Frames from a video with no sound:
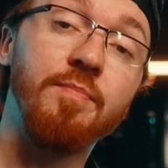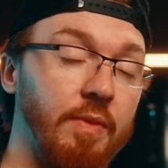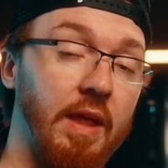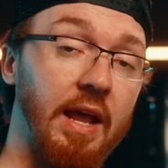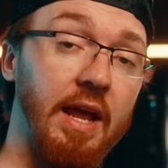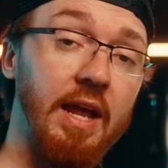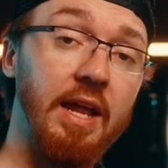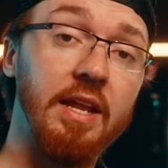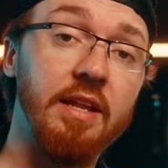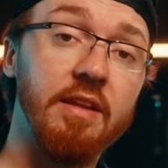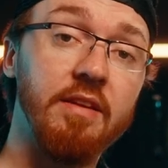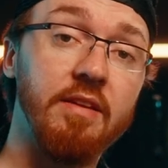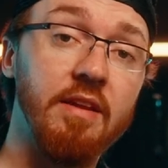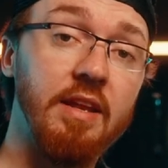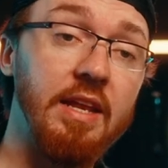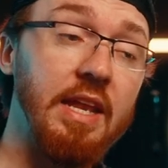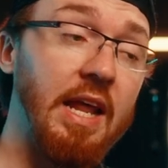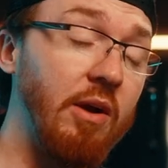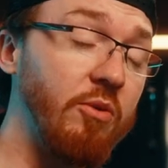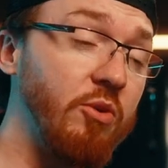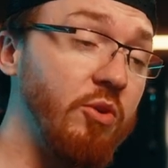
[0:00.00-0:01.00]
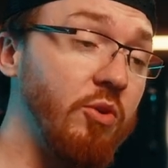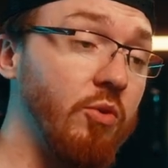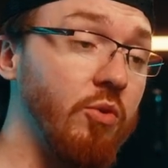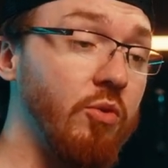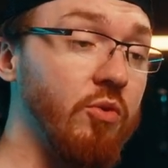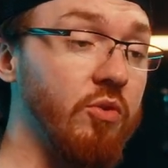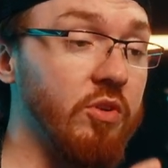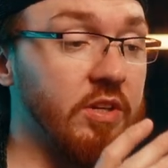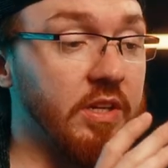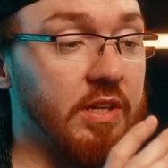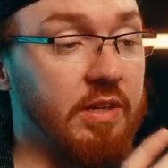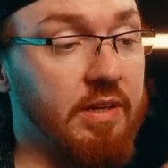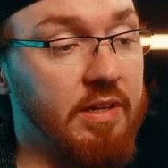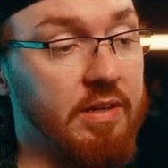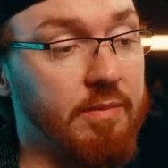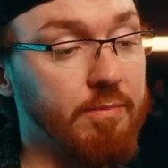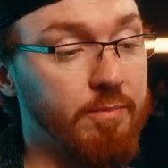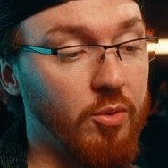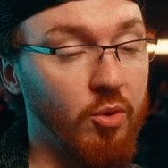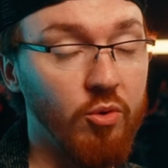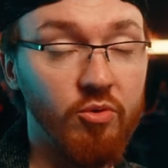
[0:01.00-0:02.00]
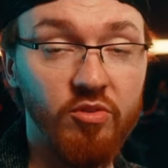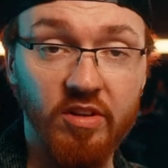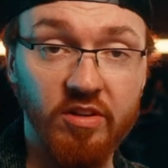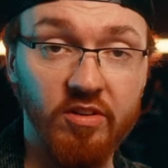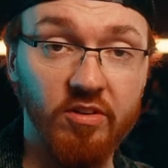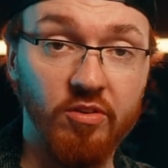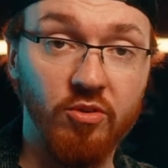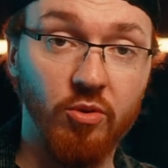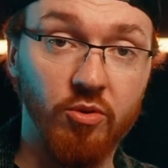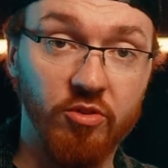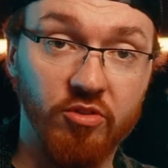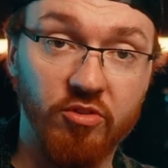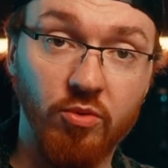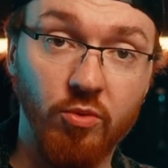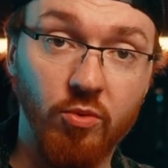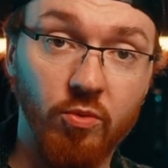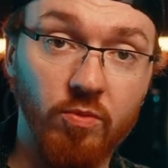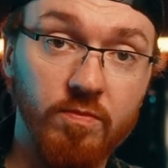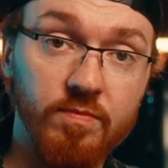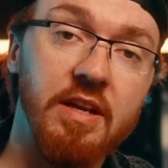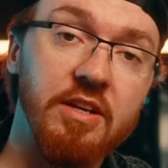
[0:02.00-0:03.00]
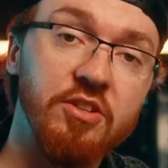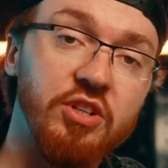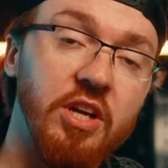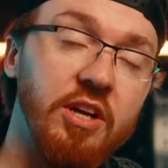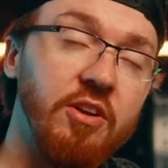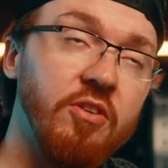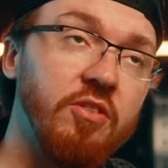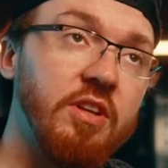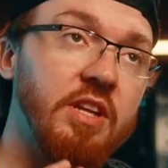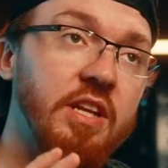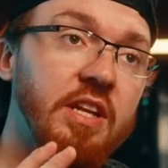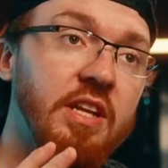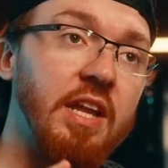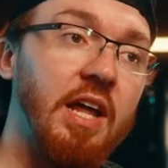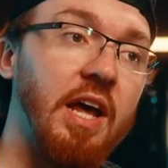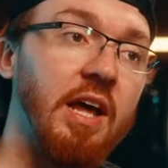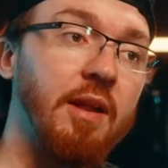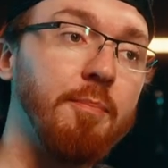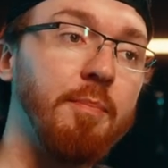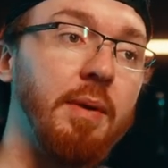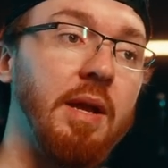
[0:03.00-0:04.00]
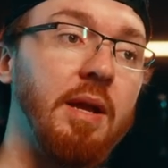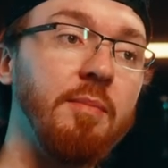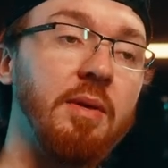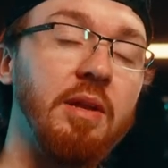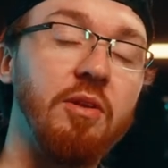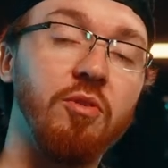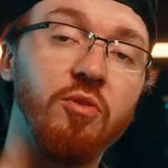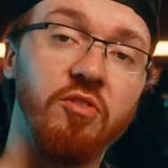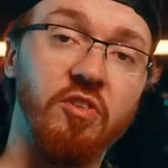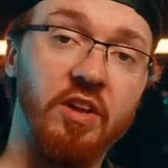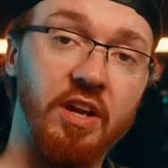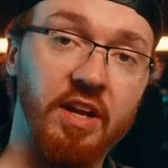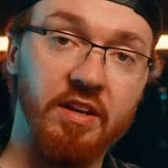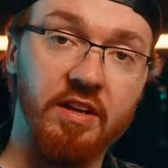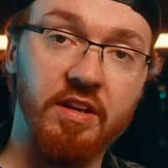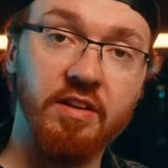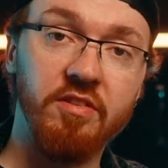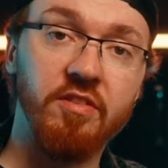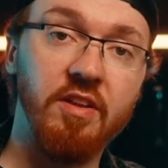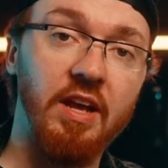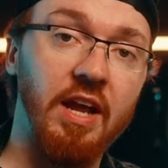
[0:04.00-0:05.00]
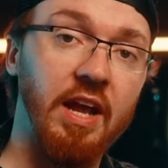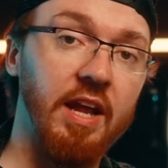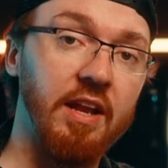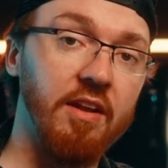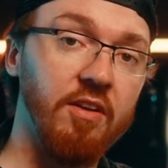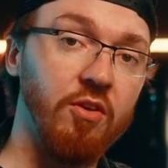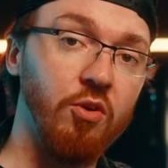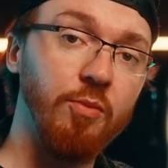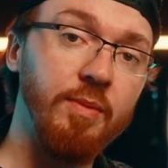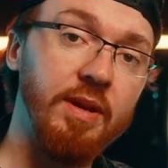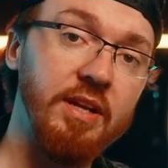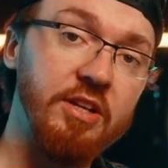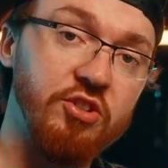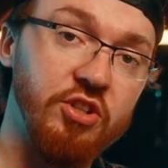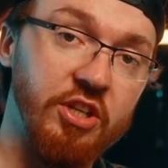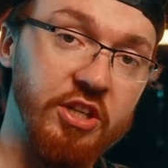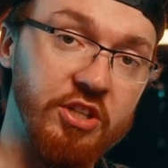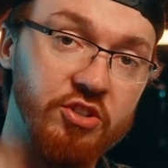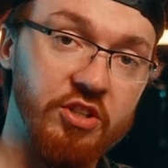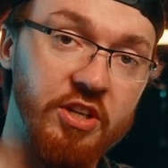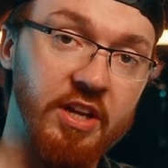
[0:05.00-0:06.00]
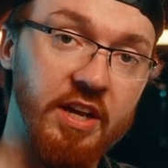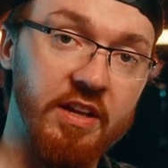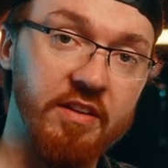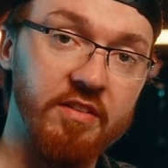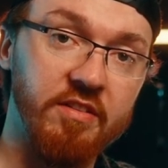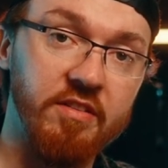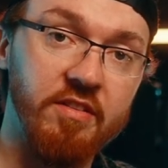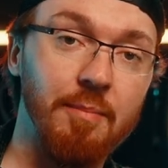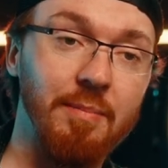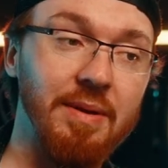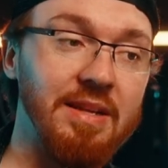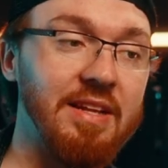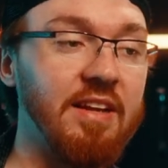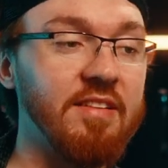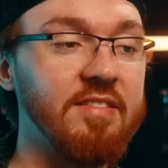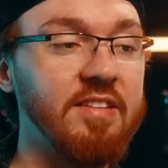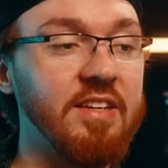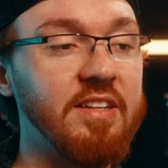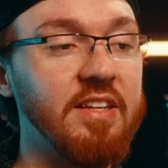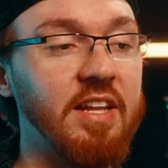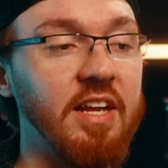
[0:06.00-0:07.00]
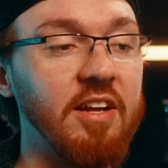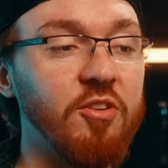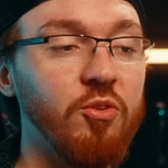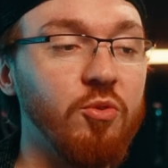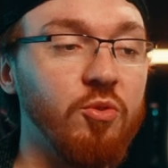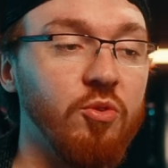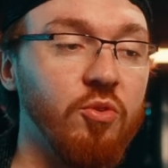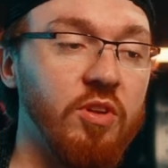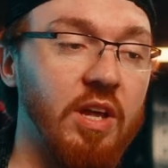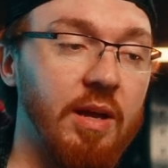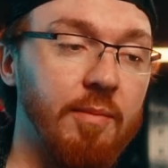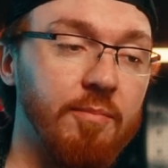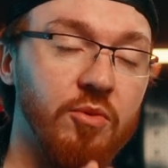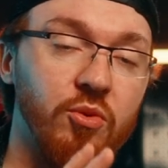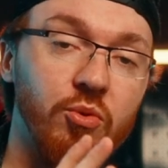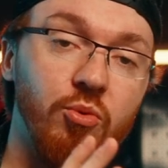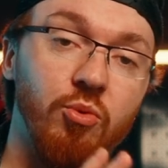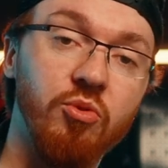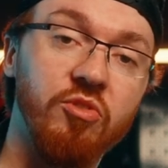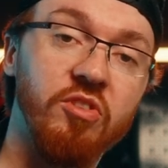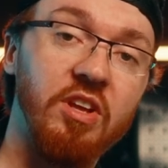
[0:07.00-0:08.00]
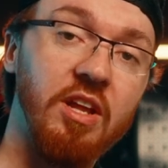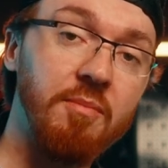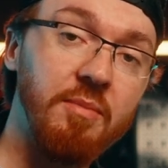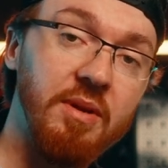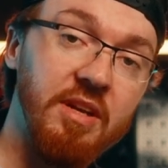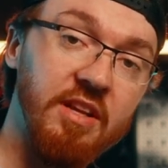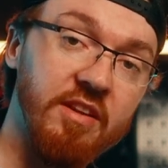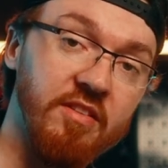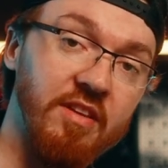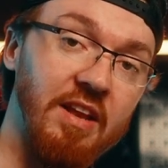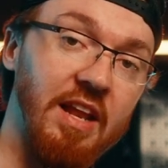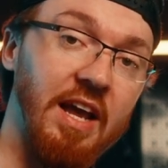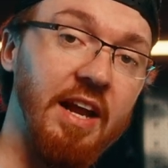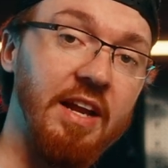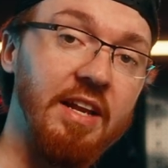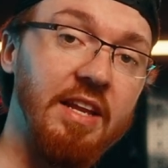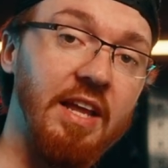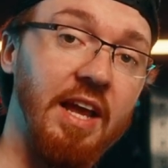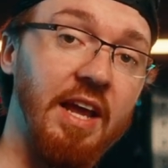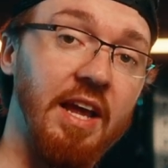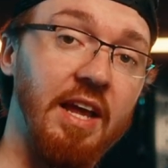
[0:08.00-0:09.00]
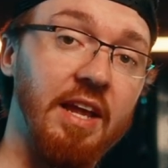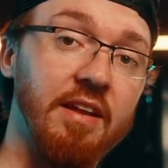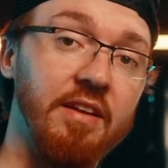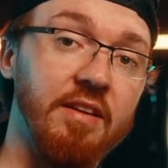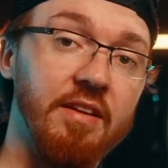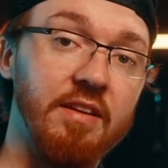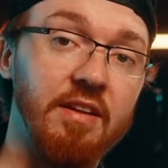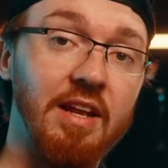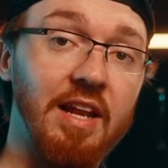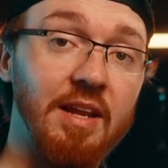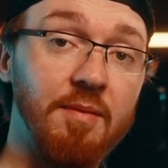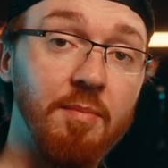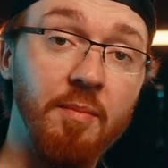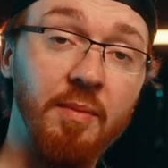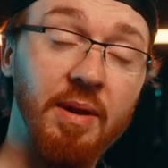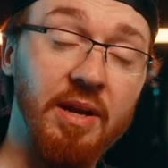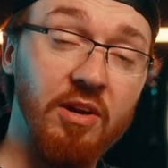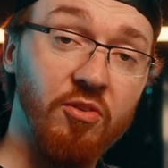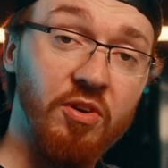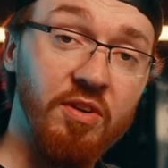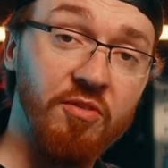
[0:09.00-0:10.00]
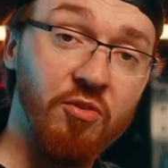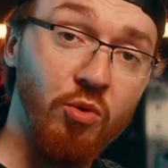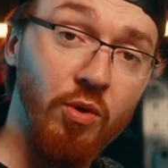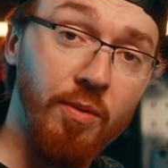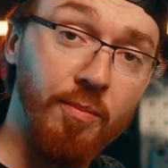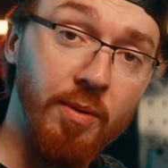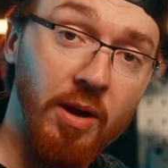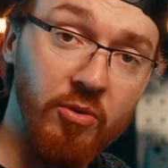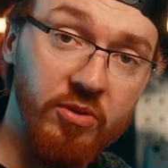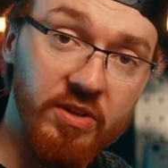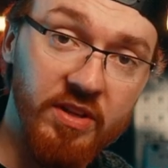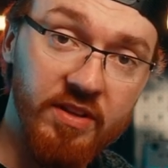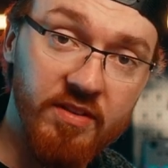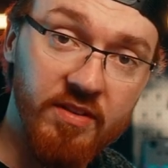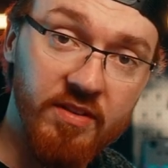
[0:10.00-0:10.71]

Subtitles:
And now you know the pros and the cons too. ZHIYUN did not pay me to say this and no money changed hands, but I say thank you to them to send me this light and let me make a review about it.